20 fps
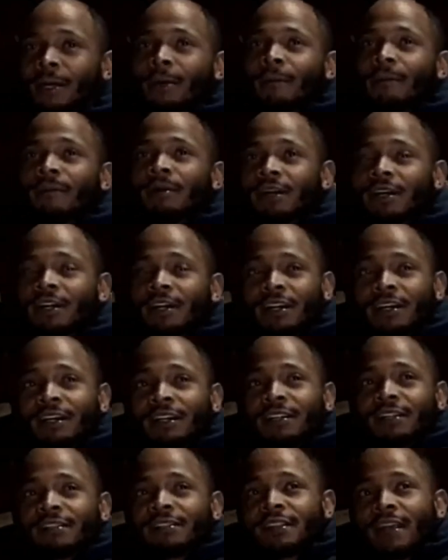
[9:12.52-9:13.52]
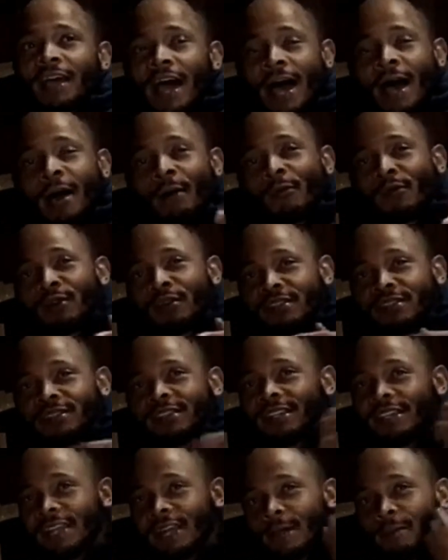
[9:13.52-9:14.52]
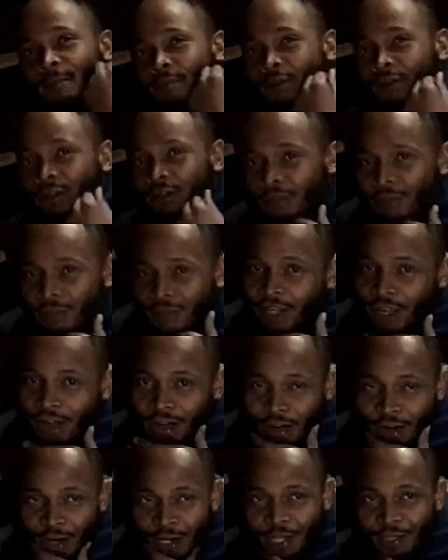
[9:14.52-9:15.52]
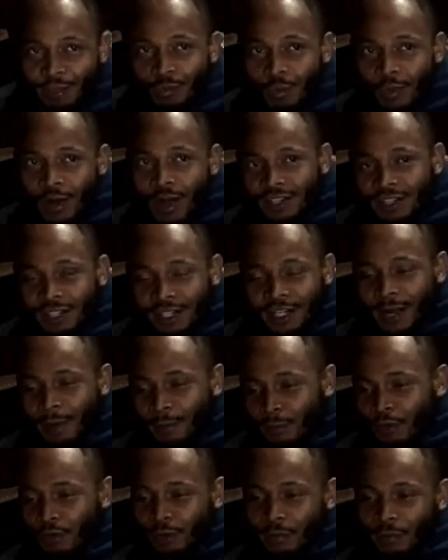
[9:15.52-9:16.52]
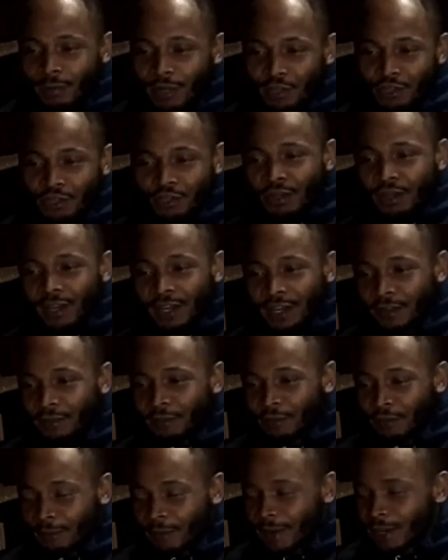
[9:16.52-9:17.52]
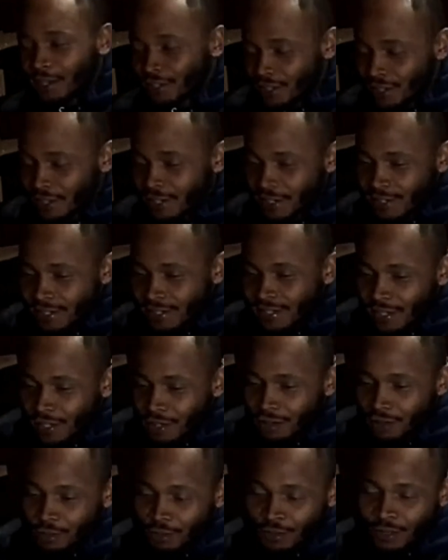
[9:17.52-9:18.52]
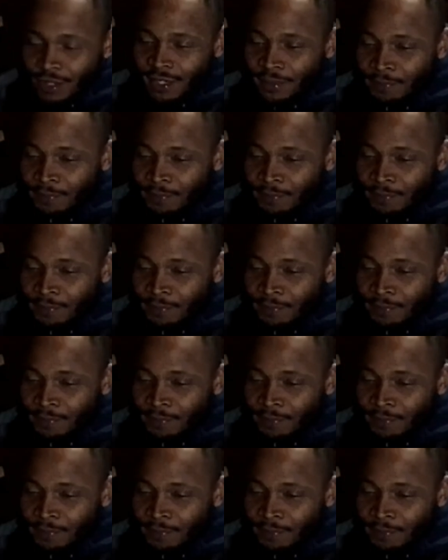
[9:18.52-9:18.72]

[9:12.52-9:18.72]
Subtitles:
because I want to see that book. For y'all that's watching, I'm going to make sure that the information is included.